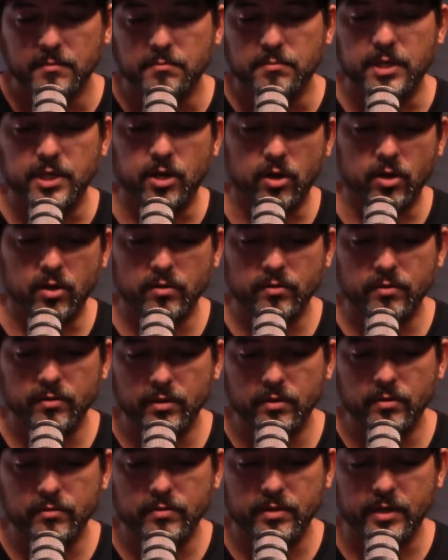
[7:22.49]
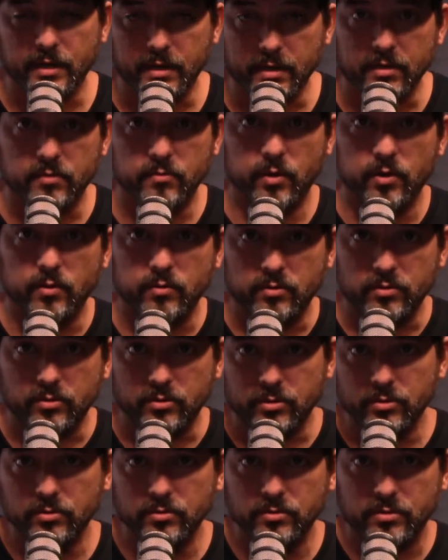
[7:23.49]
But although they're, quote,
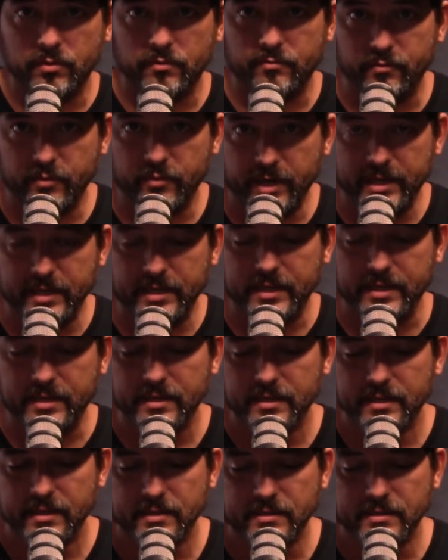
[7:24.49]
user-friendly,